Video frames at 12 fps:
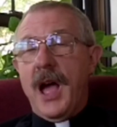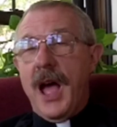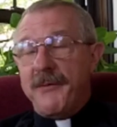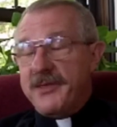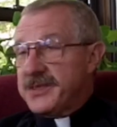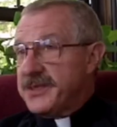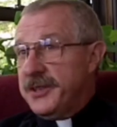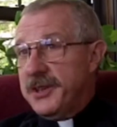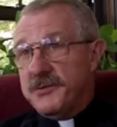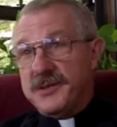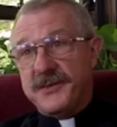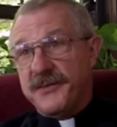obviously
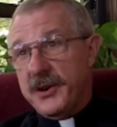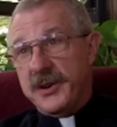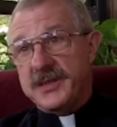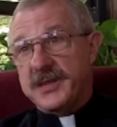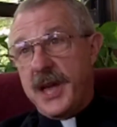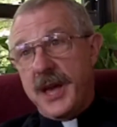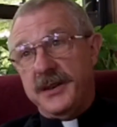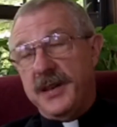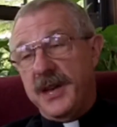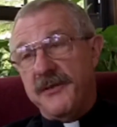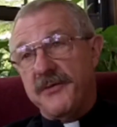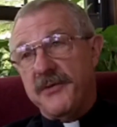it was a very sad
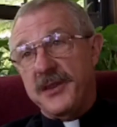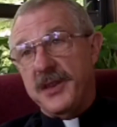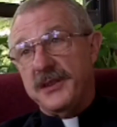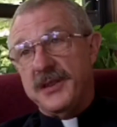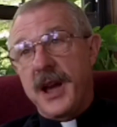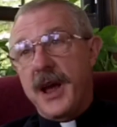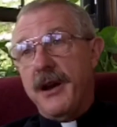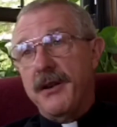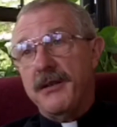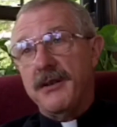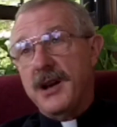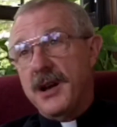day for the
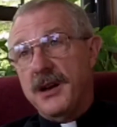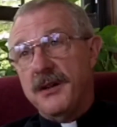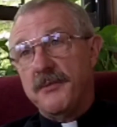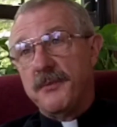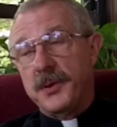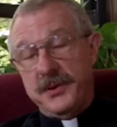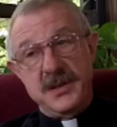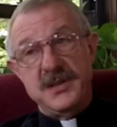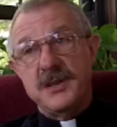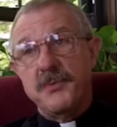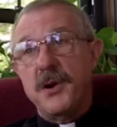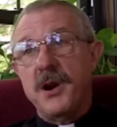entire
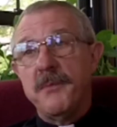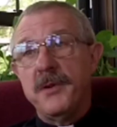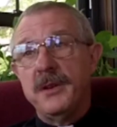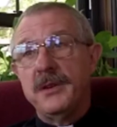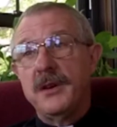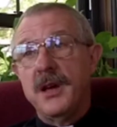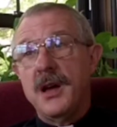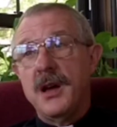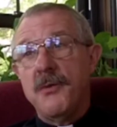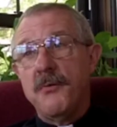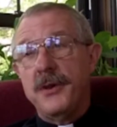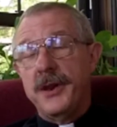police department
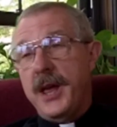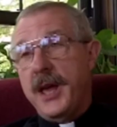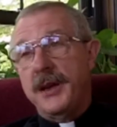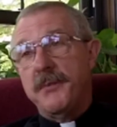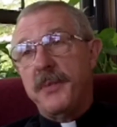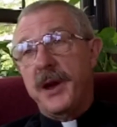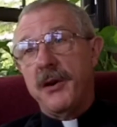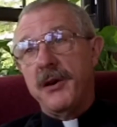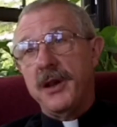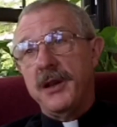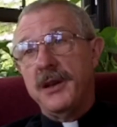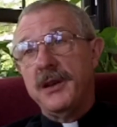when they had to
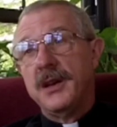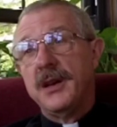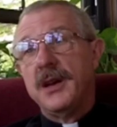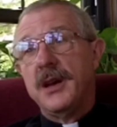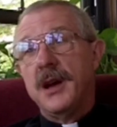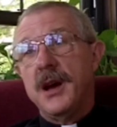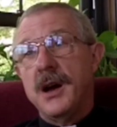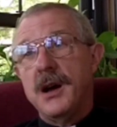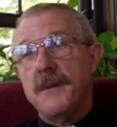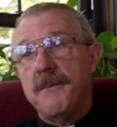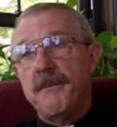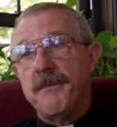bury
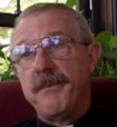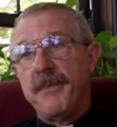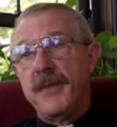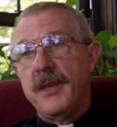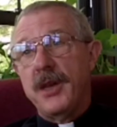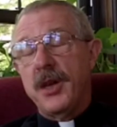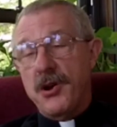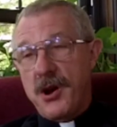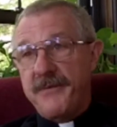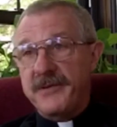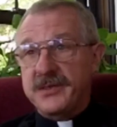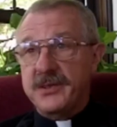an
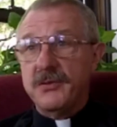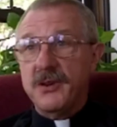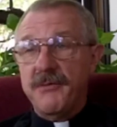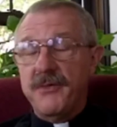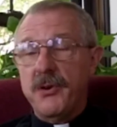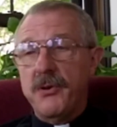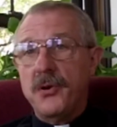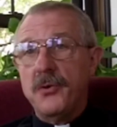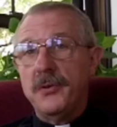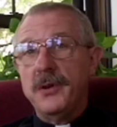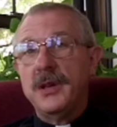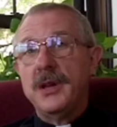officer of their
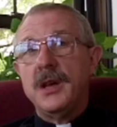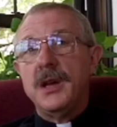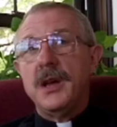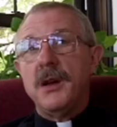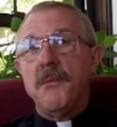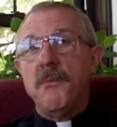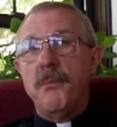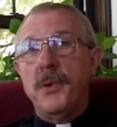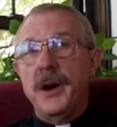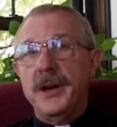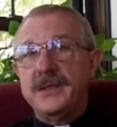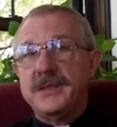own.
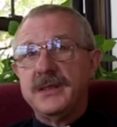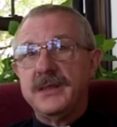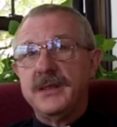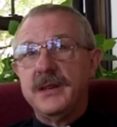But